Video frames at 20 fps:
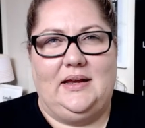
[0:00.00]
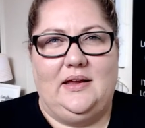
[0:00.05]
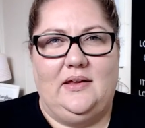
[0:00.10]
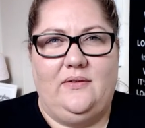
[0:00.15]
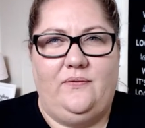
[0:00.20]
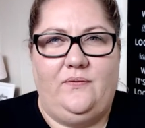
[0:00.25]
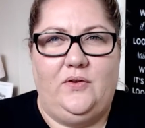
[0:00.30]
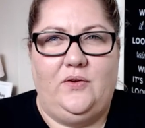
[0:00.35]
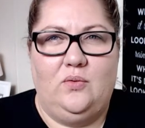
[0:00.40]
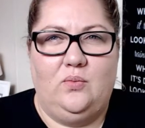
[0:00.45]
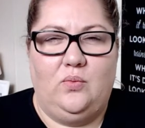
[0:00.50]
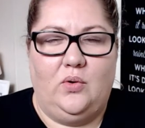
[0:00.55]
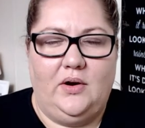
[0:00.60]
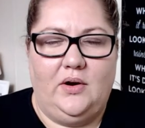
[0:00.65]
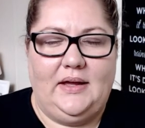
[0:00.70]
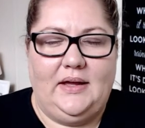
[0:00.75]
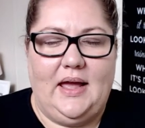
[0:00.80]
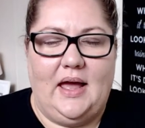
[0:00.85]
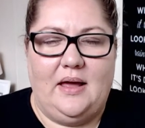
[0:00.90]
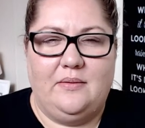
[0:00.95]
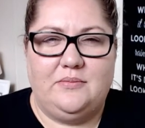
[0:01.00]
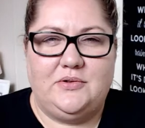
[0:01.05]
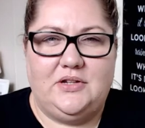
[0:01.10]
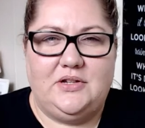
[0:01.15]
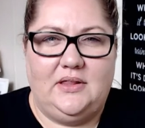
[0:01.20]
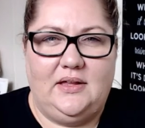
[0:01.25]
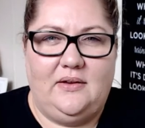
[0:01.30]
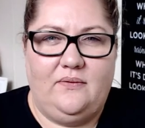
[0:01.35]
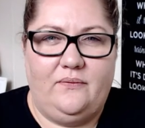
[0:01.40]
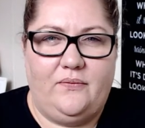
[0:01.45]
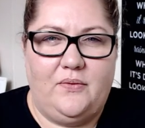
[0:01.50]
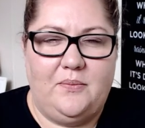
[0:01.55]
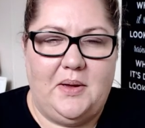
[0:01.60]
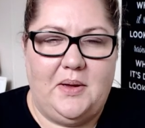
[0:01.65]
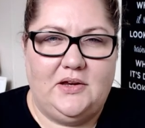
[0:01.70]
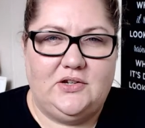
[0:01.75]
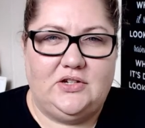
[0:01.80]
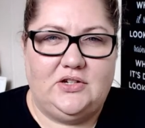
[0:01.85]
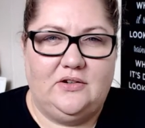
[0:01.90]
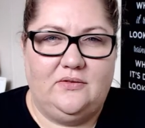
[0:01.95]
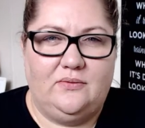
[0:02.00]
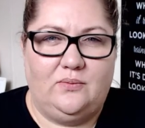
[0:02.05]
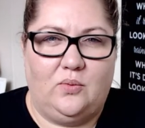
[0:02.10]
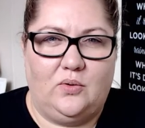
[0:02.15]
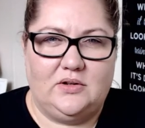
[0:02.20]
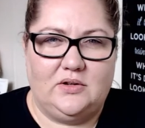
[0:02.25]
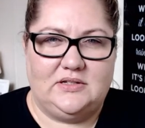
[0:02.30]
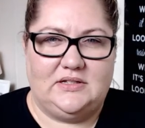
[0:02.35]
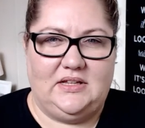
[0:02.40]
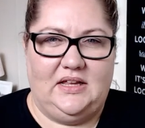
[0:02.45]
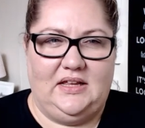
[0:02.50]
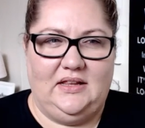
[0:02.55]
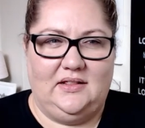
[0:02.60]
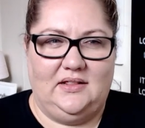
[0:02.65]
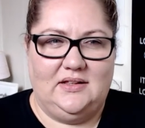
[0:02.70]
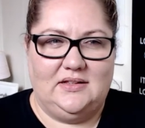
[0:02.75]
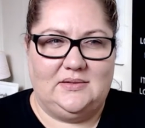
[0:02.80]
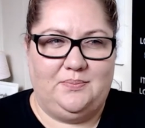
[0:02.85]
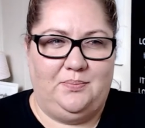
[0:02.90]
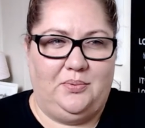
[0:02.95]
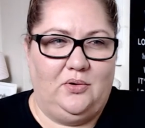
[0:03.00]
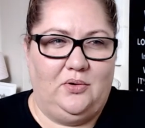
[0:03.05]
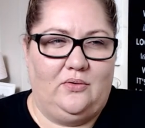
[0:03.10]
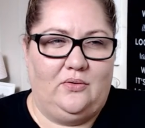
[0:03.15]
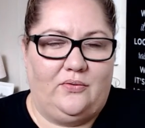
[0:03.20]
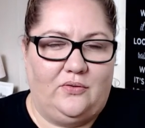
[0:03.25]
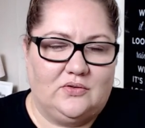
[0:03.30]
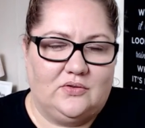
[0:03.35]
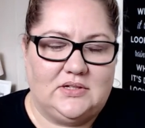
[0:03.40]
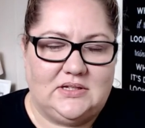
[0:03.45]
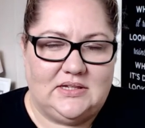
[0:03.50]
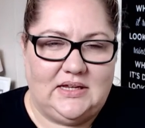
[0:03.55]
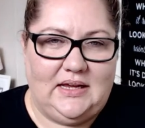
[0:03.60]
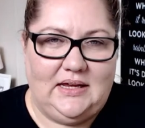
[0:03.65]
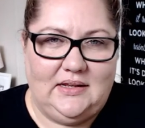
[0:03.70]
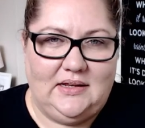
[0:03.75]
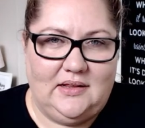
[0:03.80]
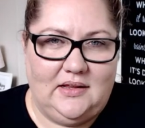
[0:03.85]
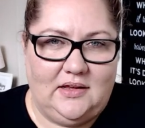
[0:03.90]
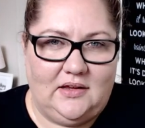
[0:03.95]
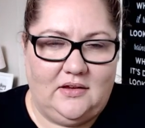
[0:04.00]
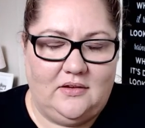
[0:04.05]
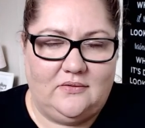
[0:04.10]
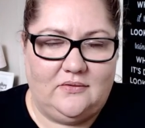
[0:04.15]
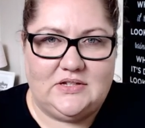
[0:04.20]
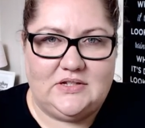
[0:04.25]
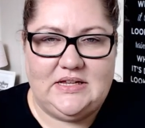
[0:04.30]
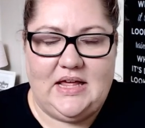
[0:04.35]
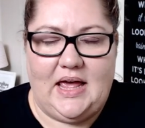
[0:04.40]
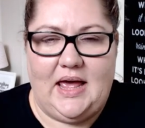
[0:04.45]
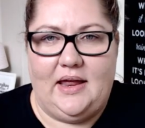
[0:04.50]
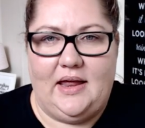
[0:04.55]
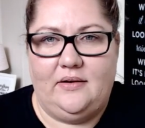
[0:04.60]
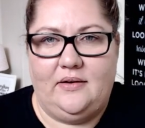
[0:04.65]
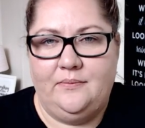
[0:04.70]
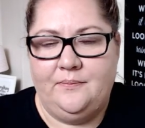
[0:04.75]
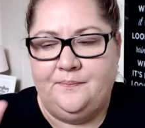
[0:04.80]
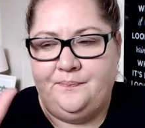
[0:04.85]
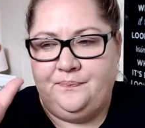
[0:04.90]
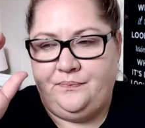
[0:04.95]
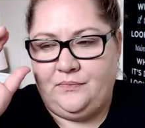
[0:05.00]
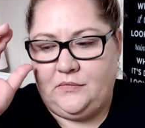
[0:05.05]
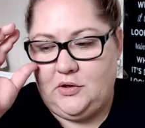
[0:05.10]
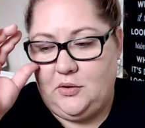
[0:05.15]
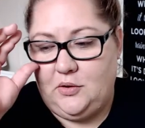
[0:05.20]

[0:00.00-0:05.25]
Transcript: if you want to capture the information of what's in this beautiful scene that you've set, you're